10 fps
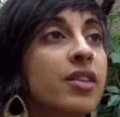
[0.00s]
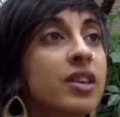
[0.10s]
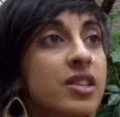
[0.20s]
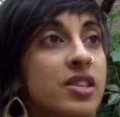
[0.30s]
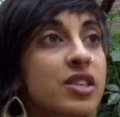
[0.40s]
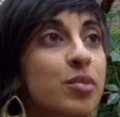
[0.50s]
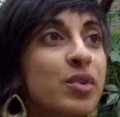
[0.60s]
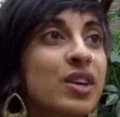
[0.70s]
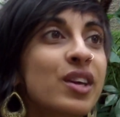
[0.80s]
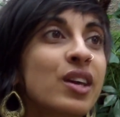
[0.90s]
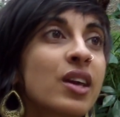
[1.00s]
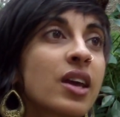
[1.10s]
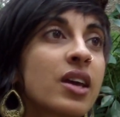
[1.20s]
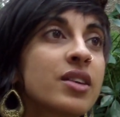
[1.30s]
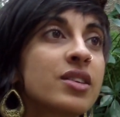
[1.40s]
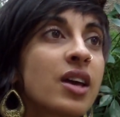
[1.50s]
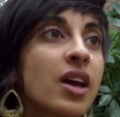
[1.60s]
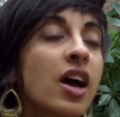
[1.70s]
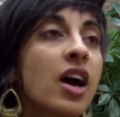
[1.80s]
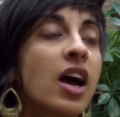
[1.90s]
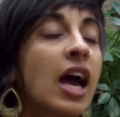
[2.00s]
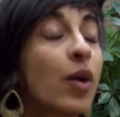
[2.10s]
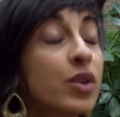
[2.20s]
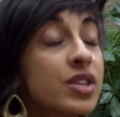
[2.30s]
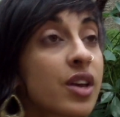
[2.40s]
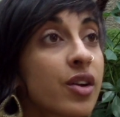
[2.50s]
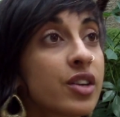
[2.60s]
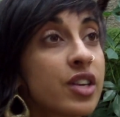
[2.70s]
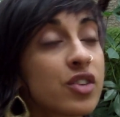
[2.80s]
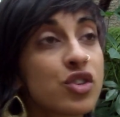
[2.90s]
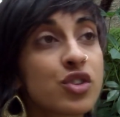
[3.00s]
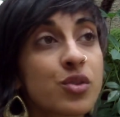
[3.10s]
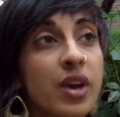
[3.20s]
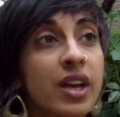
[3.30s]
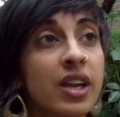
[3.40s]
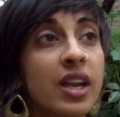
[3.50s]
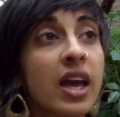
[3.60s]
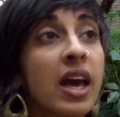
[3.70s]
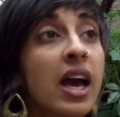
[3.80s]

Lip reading: things into being, and how we set our intentions right, and